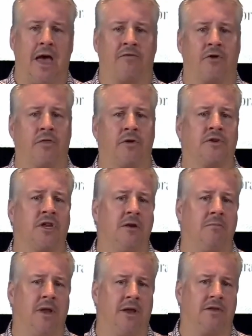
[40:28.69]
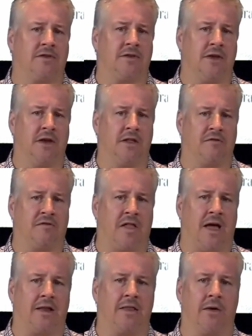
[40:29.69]
After 13 minutes into the
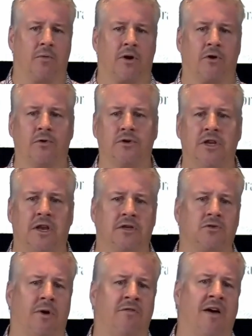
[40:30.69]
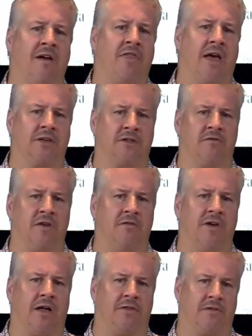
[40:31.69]
flight, they were cruising at 25,000
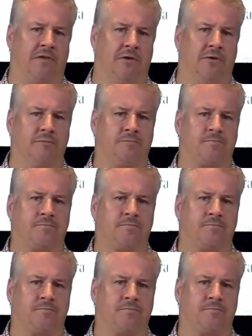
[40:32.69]
feet of altitude.